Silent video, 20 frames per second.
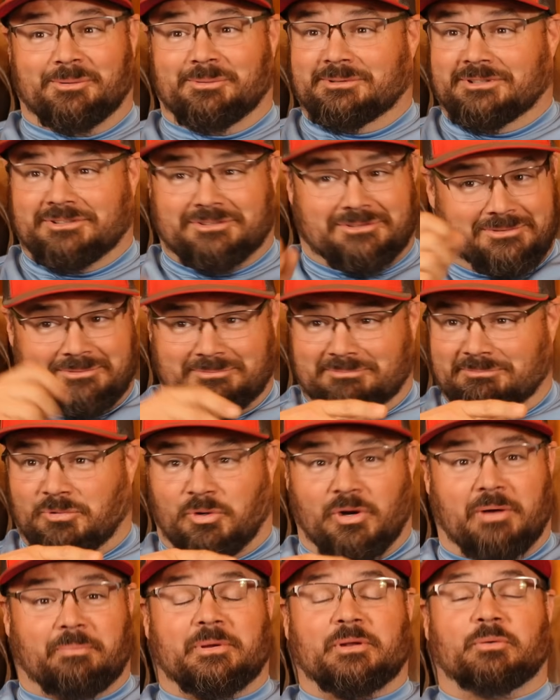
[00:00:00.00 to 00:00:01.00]
just
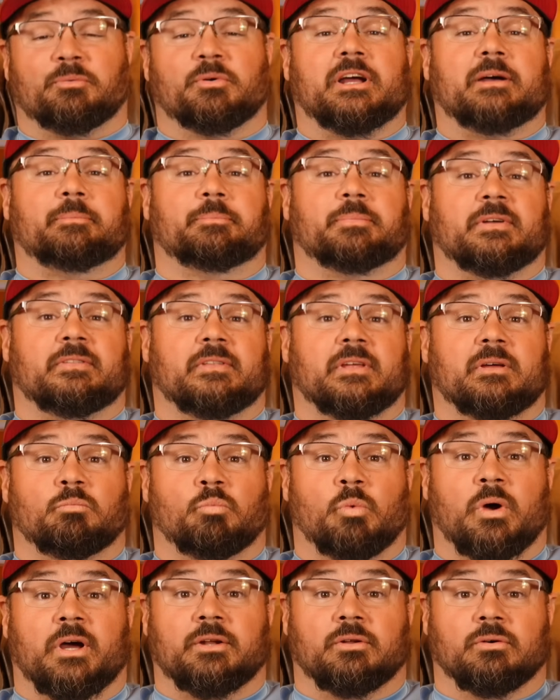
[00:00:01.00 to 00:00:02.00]
grip and rip. And
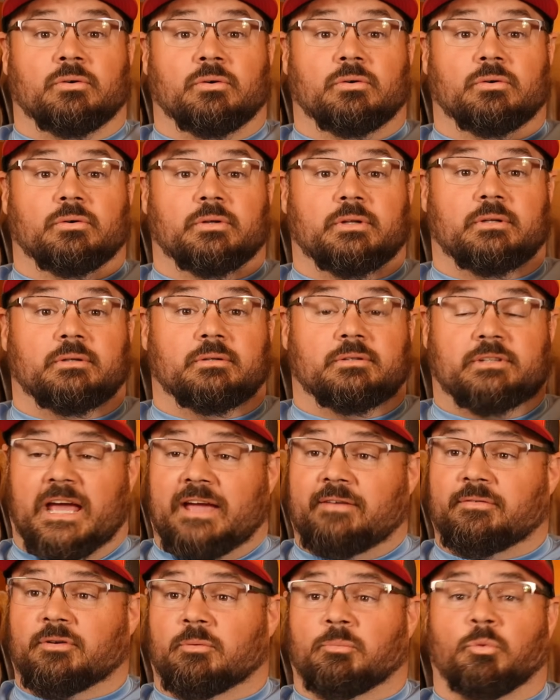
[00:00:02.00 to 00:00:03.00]
then Wendell and
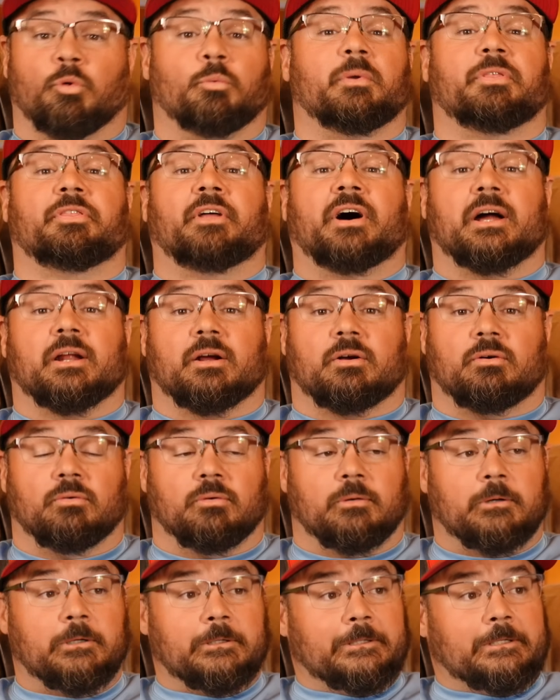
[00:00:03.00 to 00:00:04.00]
David are more
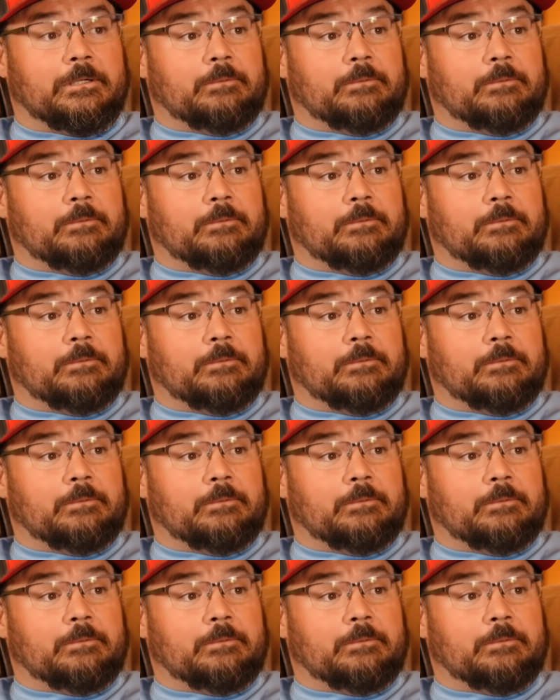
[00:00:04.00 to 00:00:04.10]
methodical.